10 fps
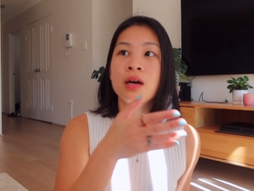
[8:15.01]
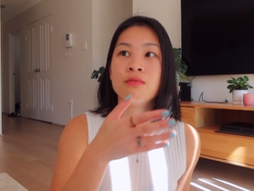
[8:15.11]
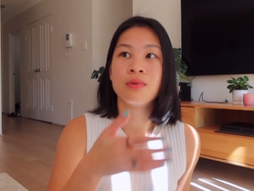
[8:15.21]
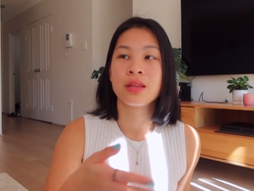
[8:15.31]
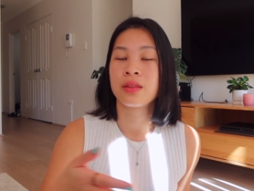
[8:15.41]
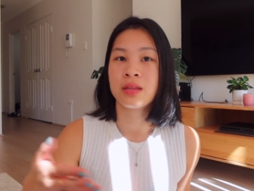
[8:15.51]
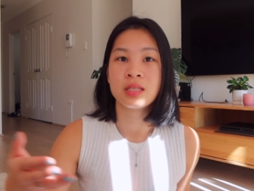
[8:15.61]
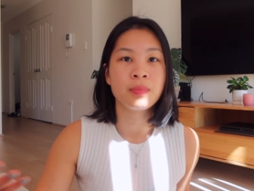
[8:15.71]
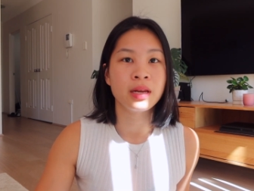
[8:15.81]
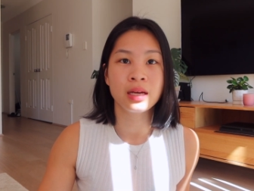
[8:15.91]
rather than
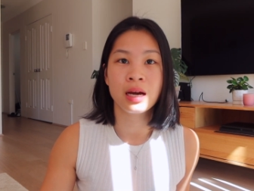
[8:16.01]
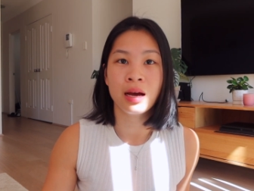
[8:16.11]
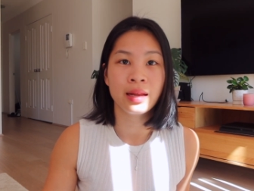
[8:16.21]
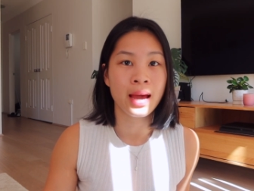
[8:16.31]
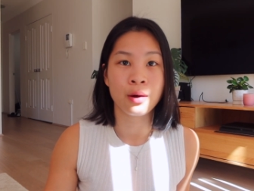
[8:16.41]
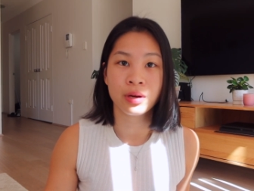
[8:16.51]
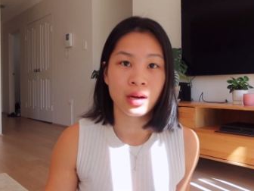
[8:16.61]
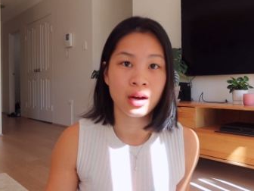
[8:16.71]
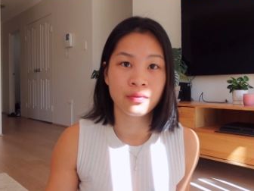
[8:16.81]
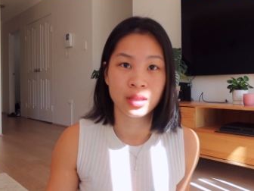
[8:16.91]
spending an hour and a
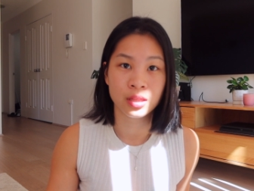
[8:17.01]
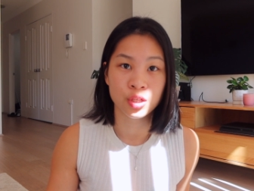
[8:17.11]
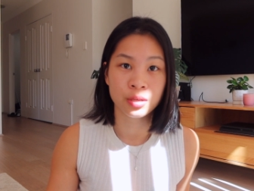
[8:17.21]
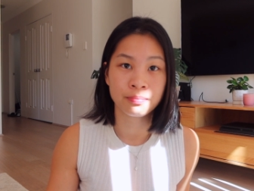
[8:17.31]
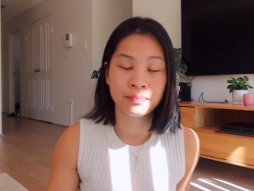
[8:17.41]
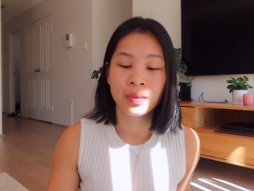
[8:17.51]
half at the gym.